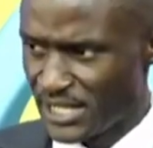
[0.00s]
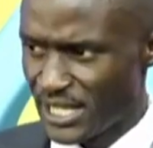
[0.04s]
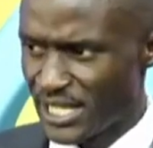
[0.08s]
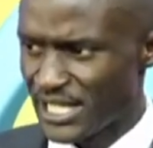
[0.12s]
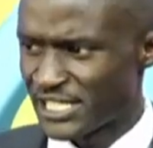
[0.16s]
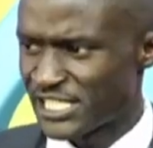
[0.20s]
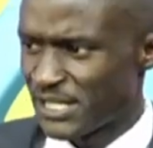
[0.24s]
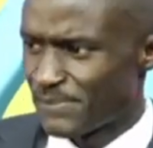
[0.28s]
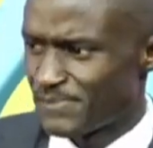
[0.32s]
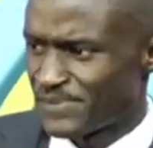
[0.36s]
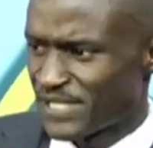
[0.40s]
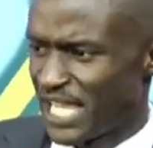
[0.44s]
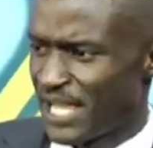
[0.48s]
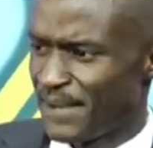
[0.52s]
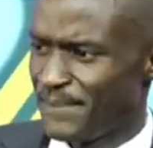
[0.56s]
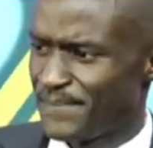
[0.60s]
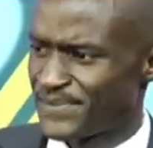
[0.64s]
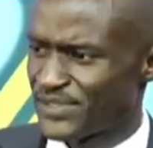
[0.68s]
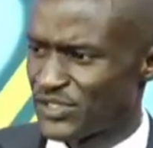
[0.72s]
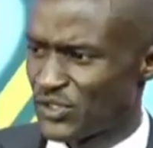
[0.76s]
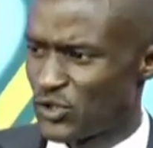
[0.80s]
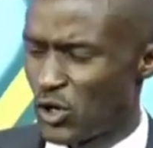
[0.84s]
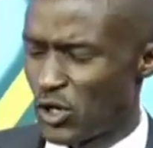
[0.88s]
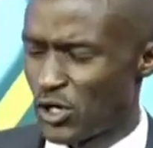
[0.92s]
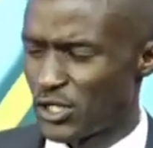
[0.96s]
And
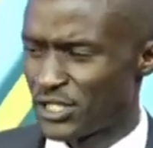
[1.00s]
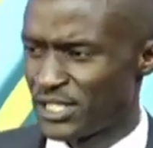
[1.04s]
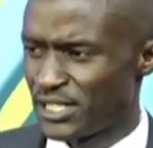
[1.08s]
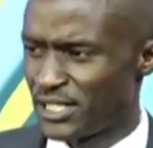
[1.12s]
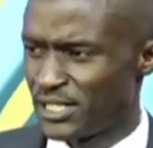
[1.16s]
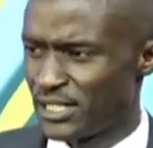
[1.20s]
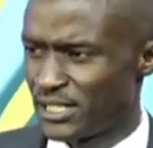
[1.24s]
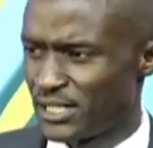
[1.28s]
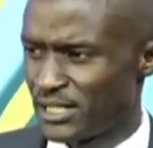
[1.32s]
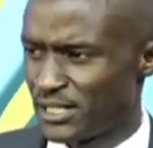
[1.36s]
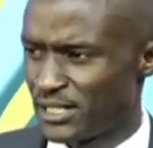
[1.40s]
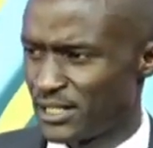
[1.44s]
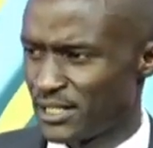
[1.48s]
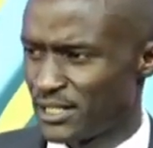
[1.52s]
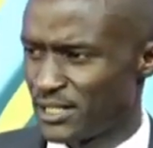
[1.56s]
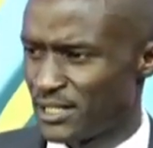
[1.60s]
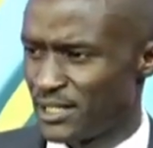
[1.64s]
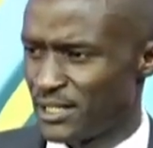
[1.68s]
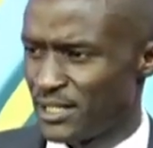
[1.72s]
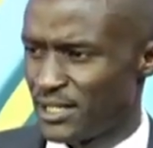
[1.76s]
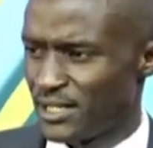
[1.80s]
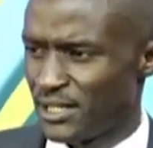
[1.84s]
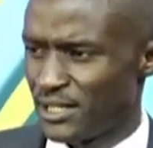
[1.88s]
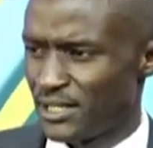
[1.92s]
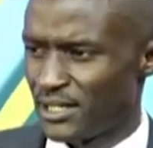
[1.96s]
sometimes God
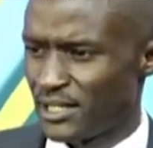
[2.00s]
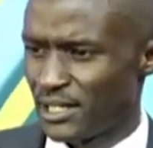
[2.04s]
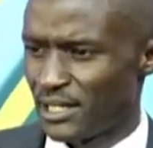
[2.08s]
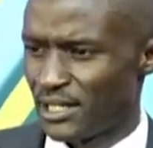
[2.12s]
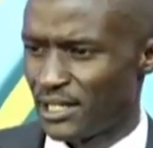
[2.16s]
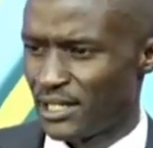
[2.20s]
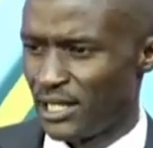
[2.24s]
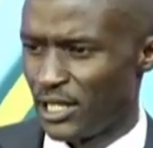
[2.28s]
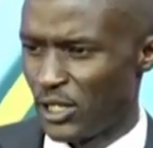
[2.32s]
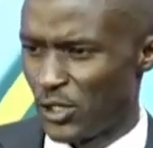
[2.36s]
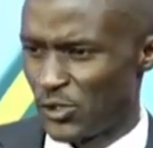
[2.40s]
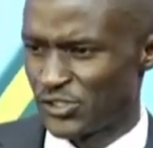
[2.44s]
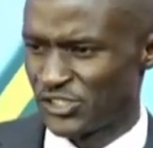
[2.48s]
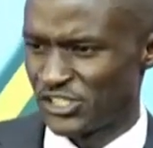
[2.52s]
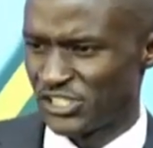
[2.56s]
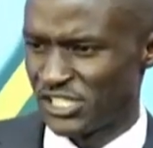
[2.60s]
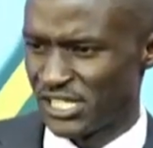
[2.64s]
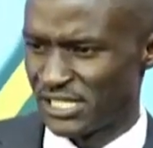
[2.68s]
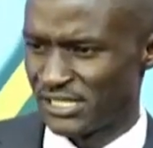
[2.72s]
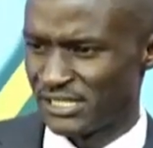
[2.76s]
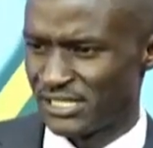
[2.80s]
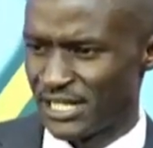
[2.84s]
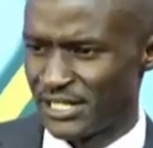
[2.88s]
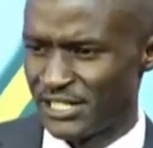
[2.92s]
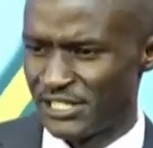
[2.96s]

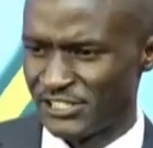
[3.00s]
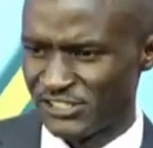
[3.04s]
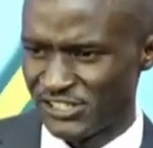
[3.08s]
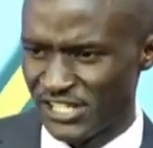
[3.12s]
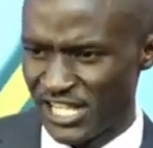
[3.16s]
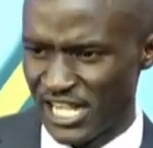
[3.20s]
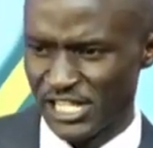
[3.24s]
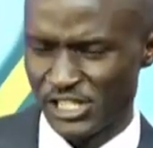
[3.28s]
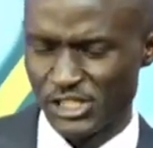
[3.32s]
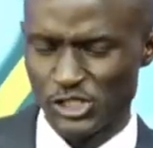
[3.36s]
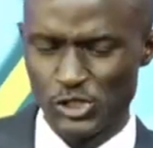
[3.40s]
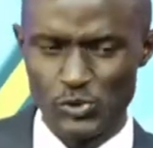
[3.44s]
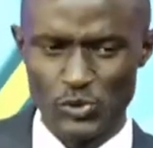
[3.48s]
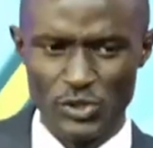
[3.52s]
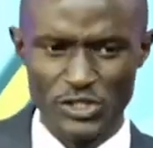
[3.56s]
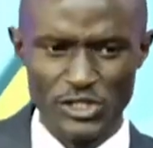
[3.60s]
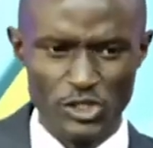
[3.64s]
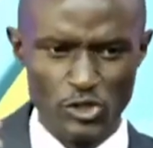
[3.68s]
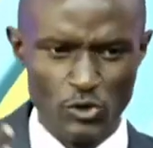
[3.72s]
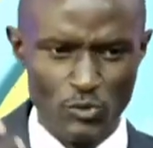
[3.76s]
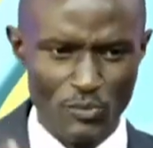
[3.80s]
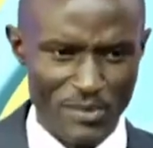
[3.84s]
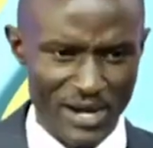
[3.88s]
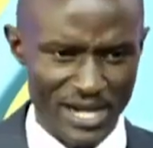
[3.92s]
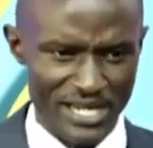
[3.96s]
launches a discussion with
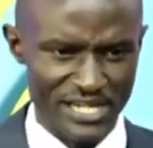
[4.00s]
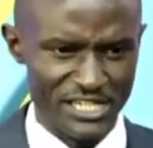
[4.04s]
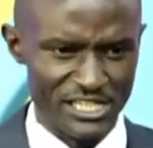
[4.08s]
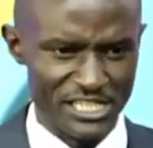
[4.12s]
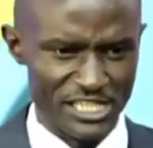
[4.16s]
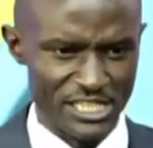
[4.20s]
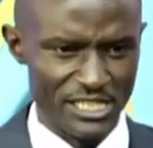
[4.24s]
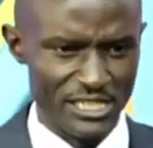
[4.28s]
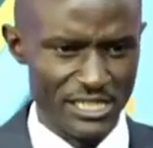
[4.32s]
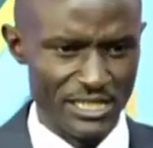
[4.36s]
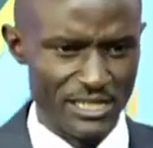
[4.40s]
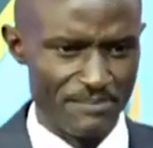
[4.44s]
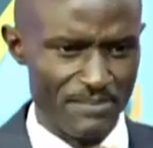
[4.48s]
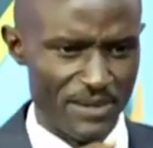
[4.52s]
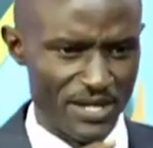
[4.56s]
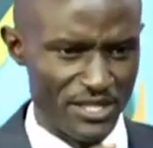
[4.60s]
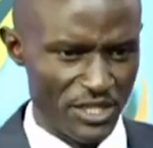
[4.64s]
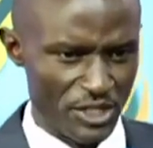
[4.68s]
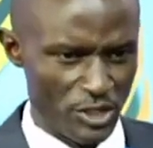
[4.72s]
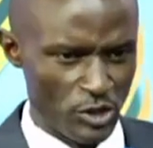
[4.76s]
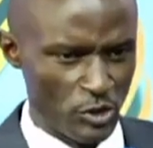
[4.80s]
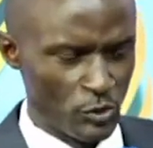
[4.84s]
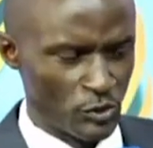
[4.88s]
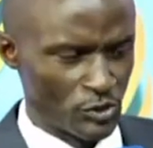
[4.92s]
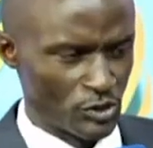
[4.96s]
humanity by
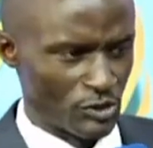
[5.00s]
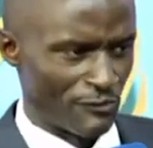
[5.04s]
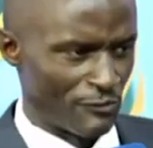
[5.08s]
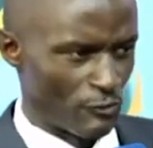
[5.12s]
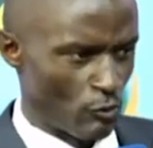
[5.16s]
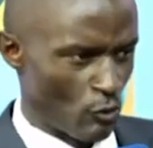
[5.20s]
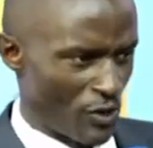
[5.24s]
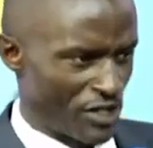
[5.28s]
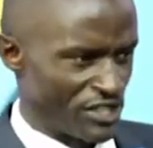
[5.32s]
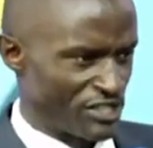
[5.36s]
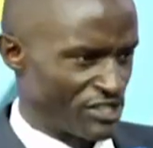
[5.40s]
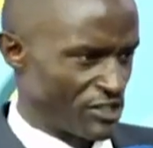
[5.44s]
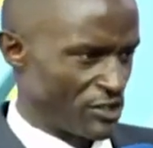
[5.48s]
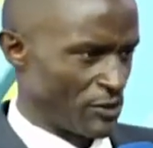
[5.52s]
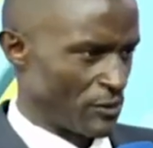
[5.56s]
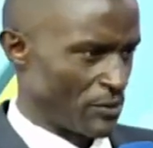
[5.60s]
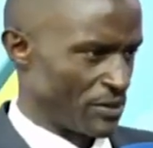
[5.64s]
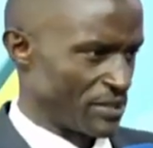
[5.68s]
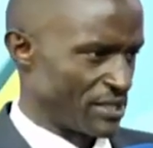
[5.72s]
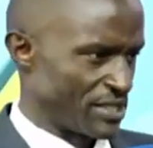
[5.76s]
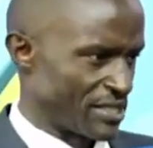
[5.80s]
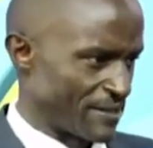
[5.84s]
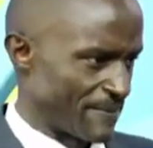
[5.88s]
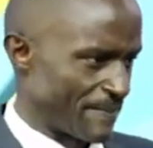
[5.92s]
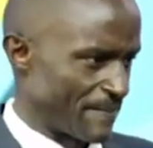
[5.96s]
the use of
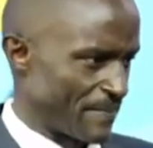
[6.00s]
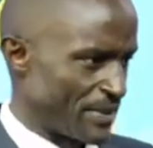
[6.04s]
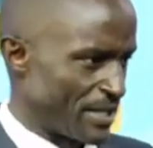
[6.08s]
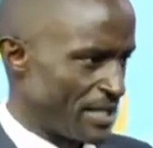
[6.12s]
questions.